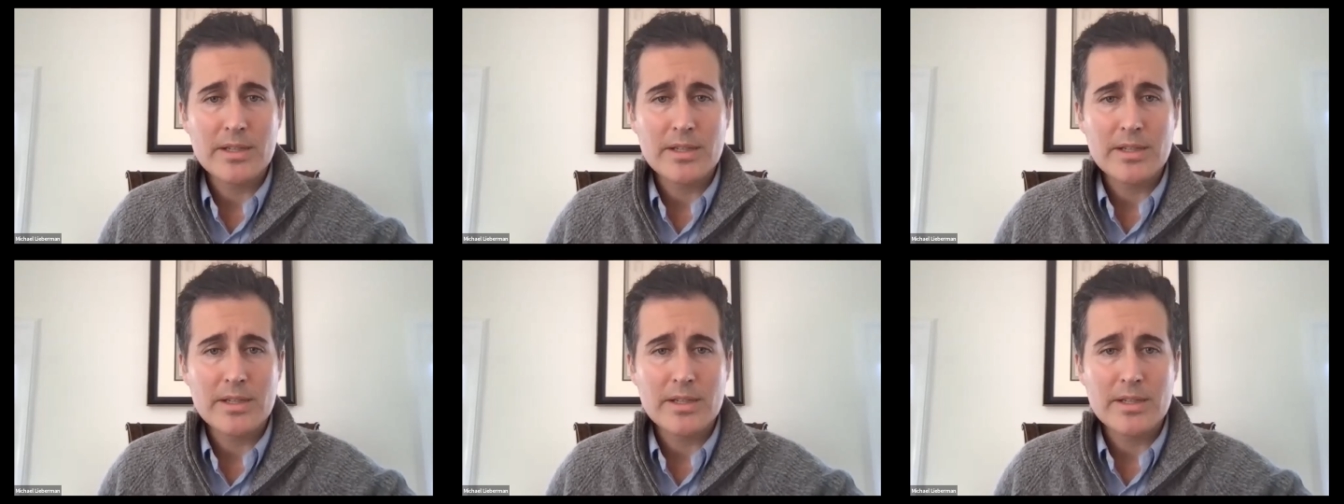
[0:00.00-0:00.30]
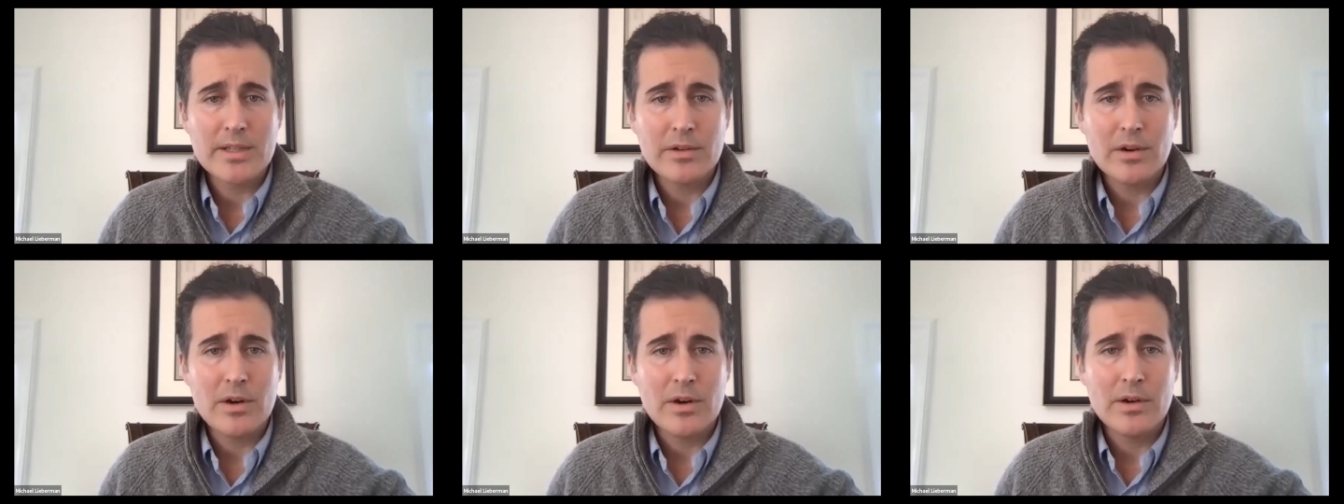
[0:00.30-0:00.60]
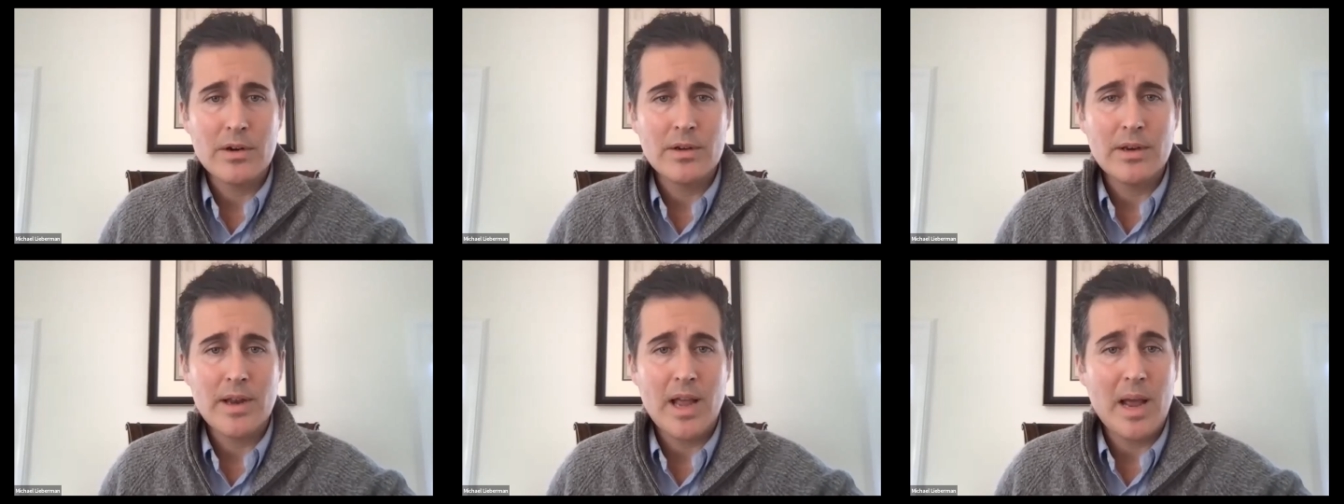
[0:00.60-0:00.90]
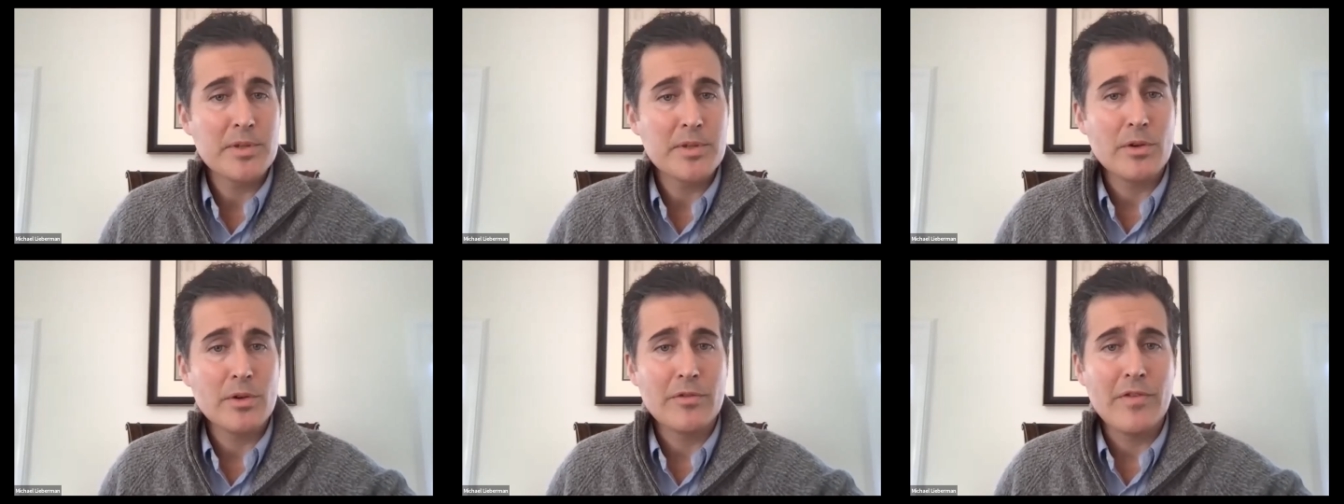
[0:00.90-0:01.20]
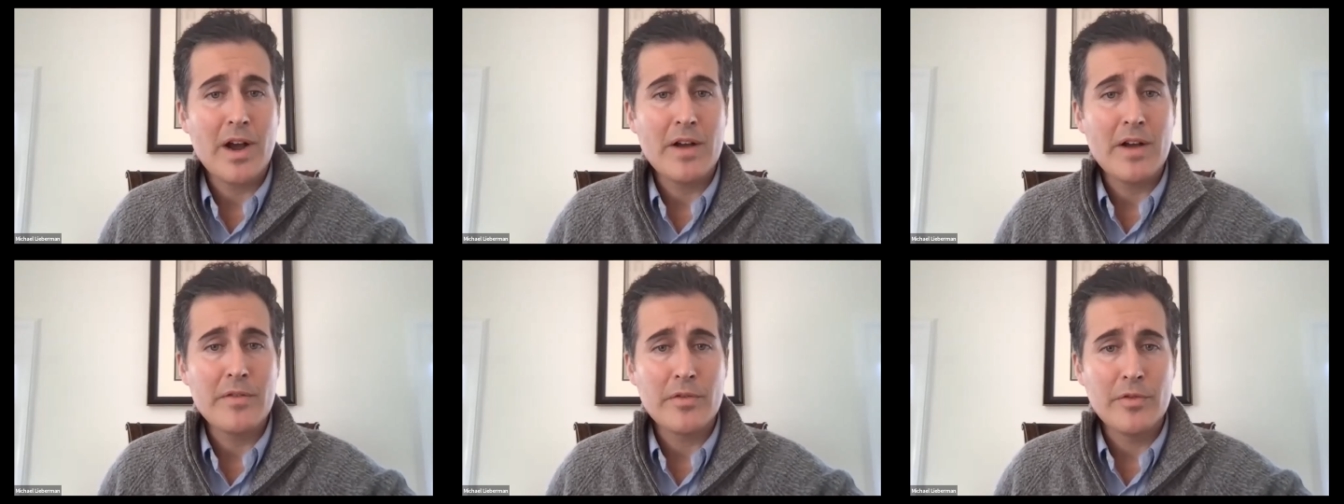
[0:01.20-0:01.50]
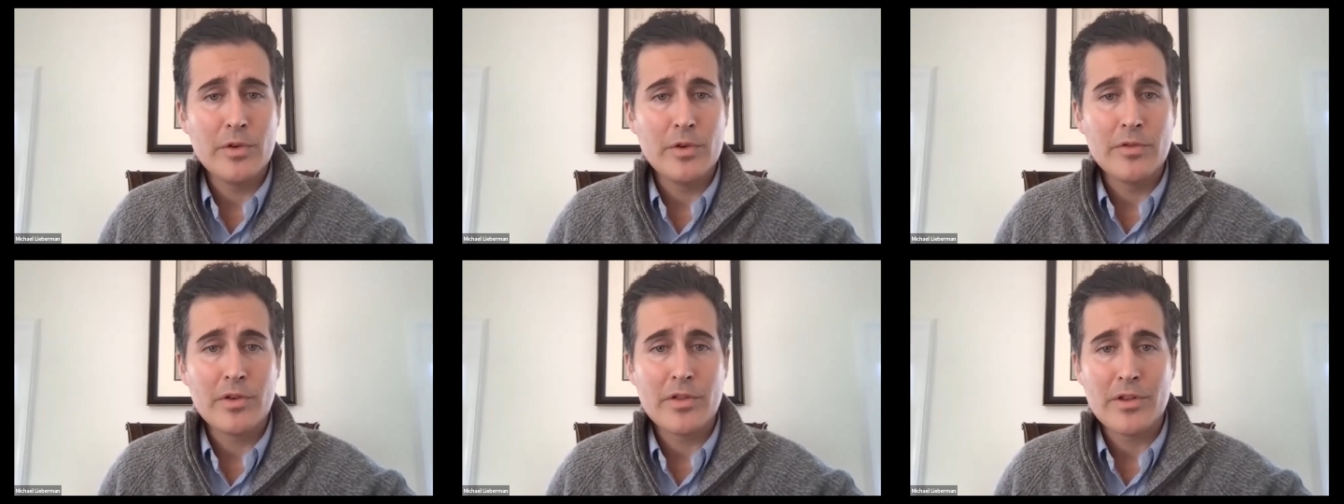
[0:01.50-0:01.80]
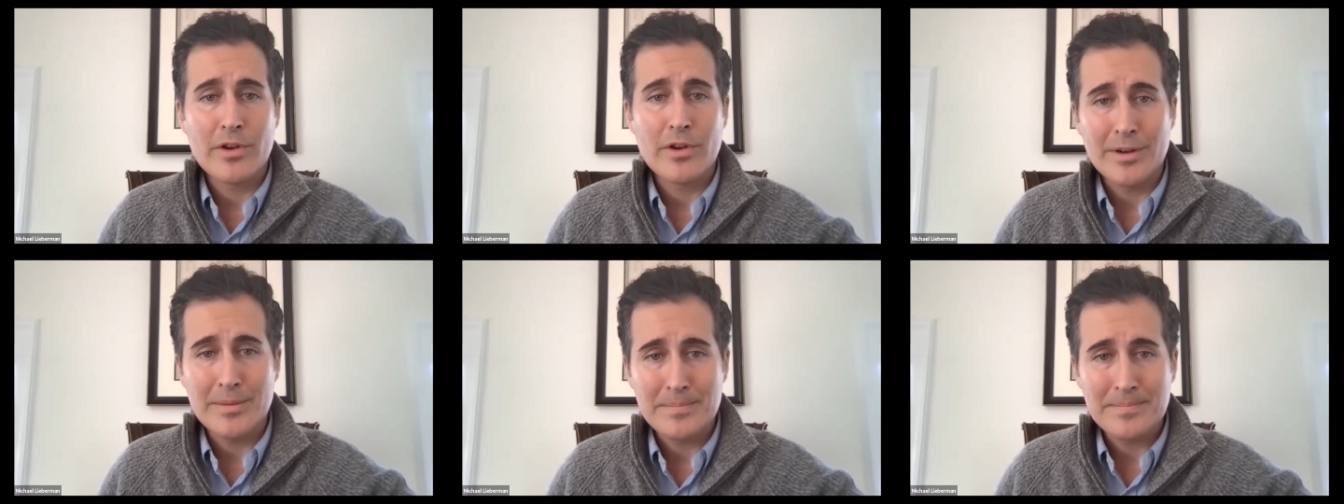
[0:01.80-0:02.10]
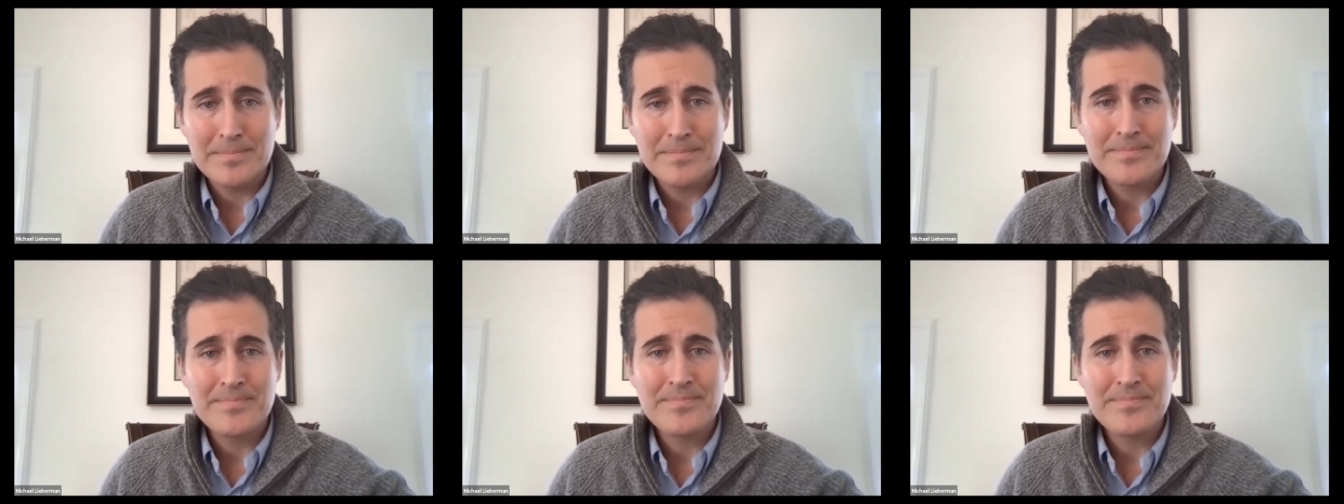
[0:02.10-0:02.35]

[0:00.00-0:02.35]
us here on Episode 5 of Food for Thought.